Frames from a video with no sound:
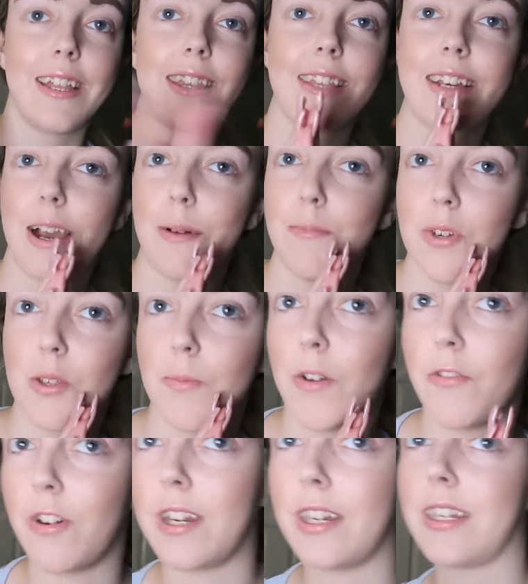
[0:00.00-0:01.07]
the camera's my
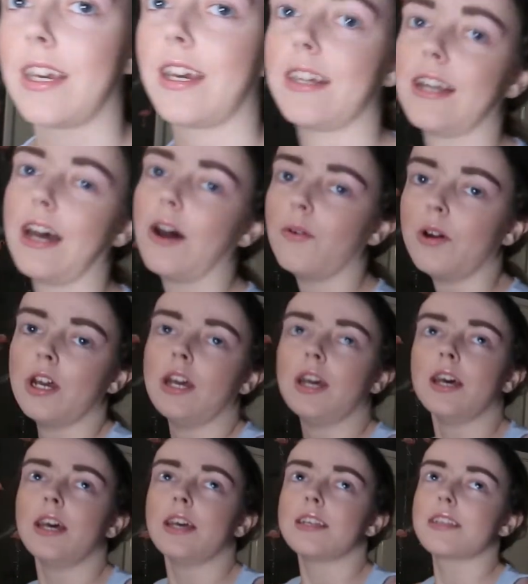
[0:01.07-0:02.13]
friend again now,
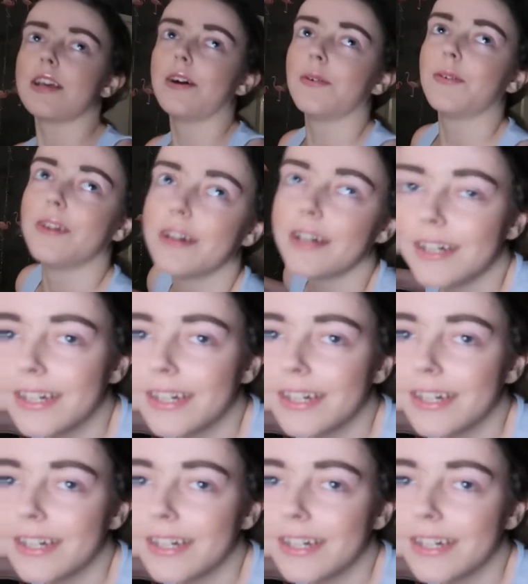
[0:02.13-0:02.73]
so